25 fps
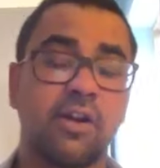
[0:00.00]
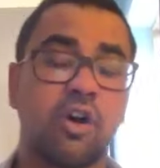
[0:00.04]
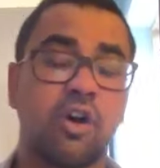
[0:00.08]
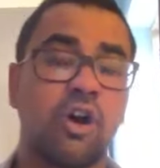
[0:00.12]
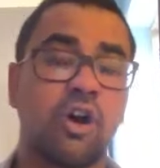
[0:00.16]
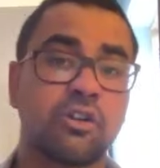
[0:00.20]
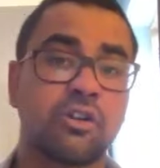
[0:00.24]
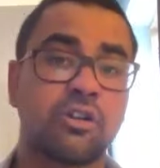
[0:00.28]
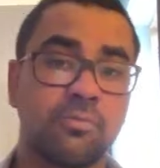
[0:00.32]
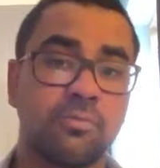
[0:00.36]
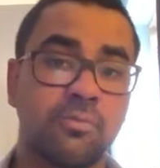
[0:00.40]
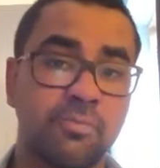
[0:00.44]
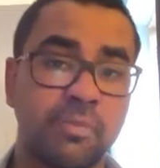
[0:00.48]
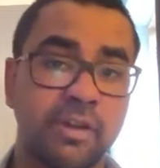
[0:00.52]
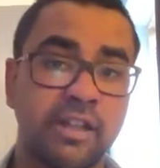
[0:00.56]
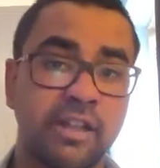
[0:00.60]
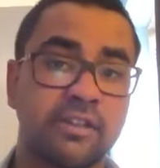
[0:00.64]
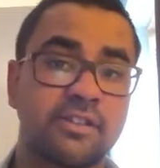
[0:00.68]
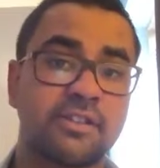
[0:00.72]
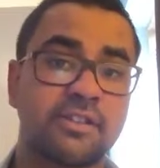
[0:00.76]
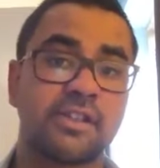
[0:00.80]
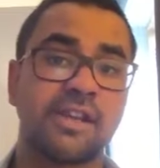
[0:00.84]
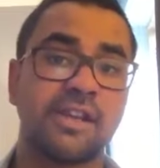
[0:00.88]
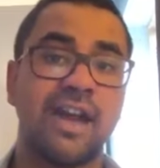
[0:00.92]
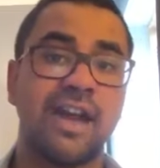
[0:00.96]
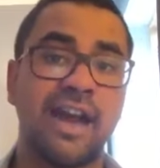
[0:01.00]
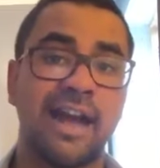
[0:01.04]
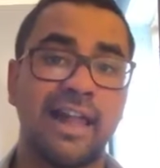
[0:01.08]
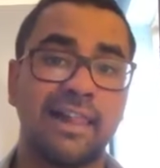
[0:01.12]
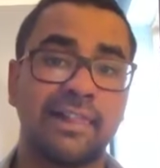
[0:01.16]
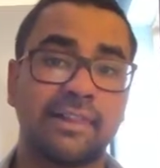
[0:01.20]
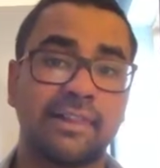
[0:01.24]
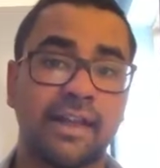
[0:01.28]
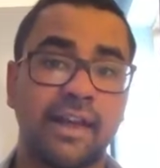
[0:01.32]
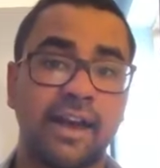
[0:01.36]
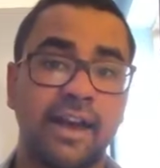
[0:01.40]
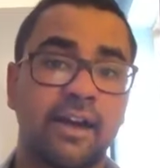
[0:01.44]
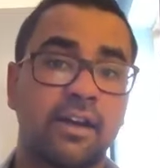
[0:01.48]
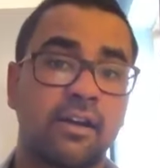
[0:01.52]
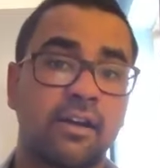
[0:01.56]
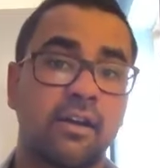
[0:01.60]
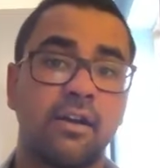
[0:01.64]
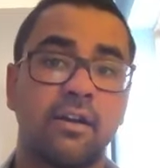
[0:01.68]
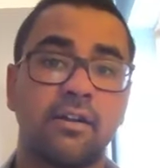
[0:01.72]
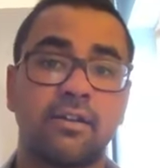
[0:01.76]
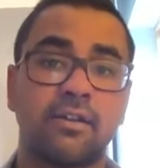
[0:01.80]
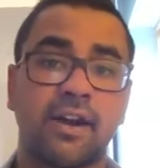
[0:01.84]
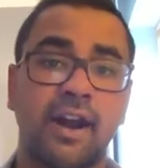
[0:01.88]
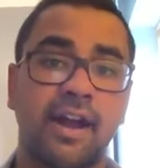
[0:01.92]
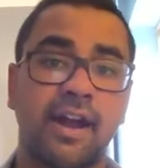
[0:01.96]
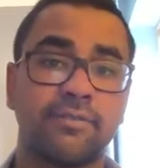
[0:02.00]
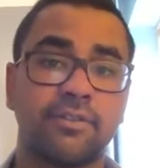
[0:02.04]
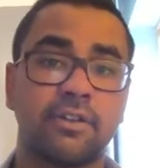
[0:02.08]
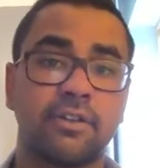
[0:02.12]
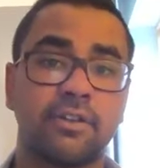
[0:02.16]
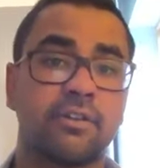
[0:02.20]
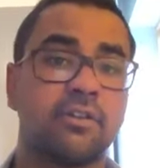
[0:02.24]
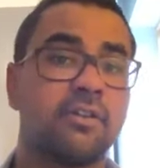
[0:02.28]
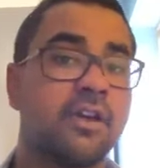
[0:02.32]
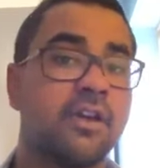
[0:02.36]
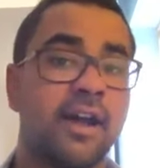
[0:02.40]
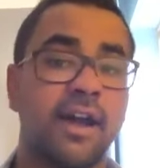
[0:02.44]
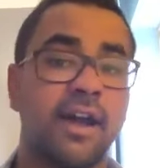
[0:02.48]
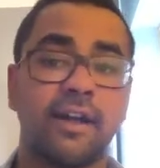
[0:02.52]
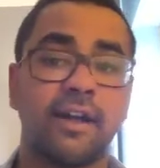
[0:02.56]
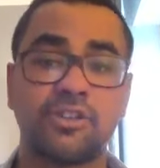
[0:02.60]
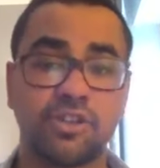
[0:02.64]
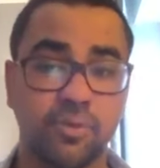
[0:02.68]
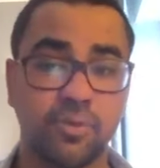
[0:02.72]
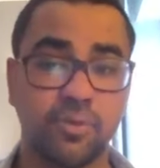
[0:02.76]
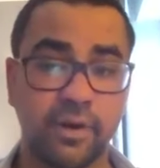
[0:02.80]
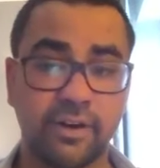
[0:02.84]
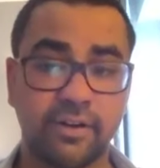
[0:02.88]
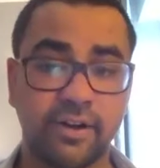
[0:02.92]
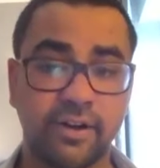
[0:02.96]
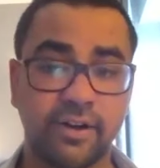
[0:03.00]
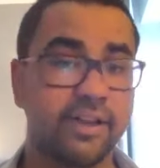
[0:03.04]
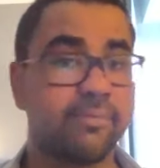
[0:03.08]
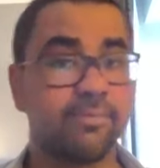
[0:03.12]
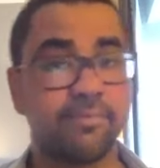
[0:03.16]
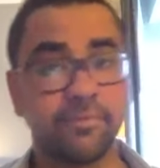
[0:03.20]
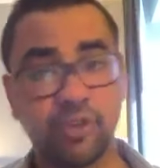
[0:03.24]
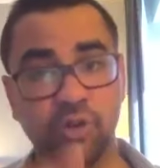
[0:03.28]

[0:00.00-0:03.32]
automobiles, healthcare, travel, and jewelry.